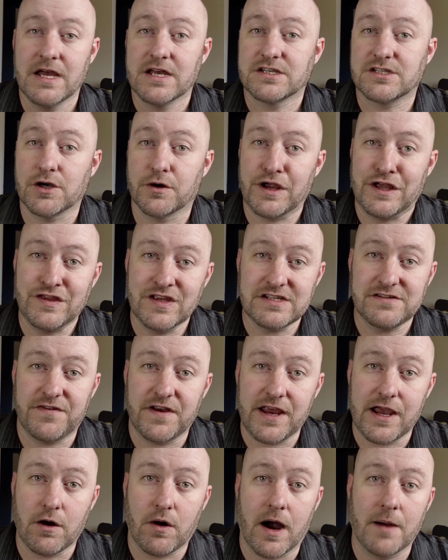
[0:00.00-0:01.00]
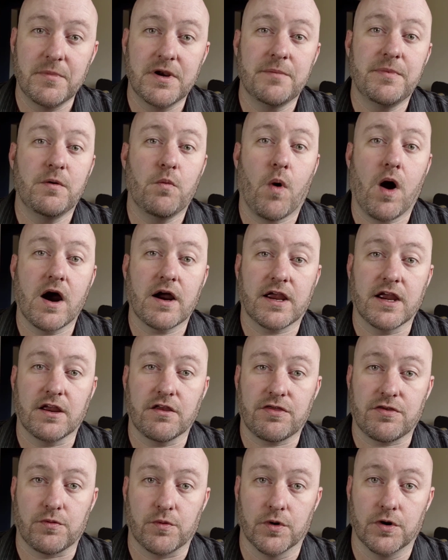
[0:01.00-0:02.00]
So in this video, I'm going to be walking
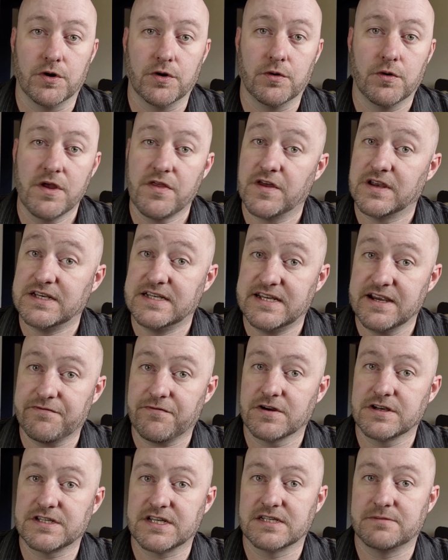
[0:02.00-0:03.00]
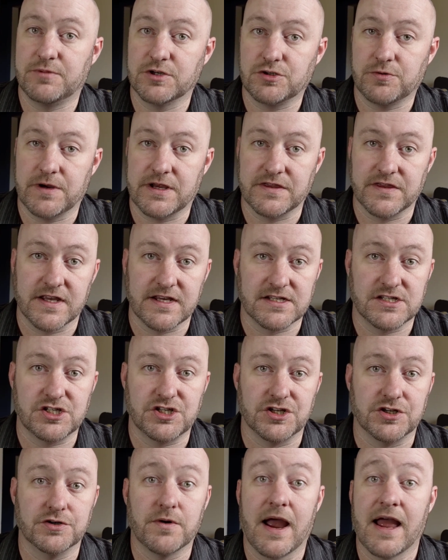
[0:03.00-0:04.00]
through the differences between these
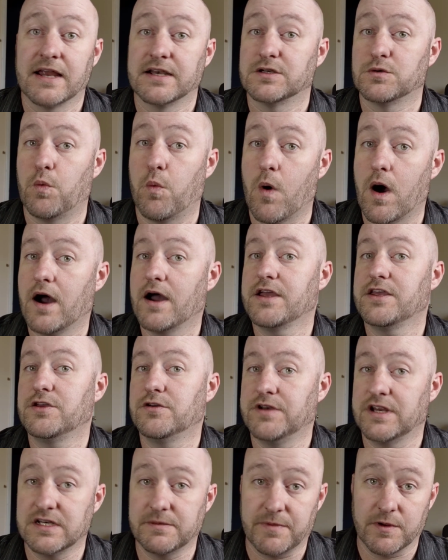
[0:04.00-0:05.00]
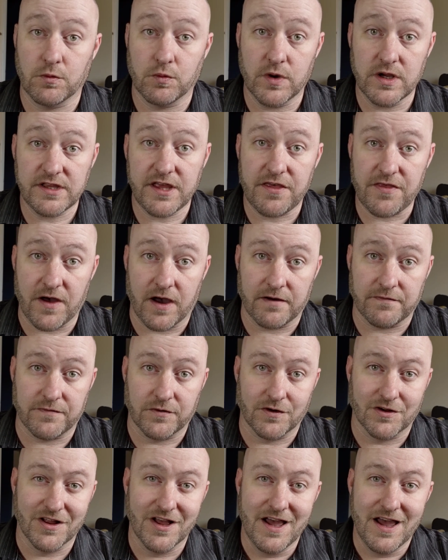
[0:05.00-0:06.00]
two and why you need to be really
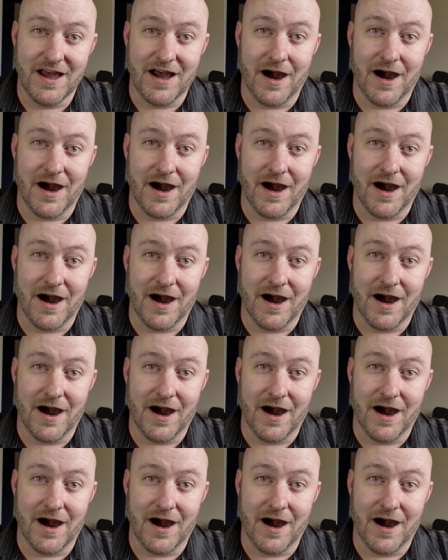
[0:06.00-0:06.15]
thoughtful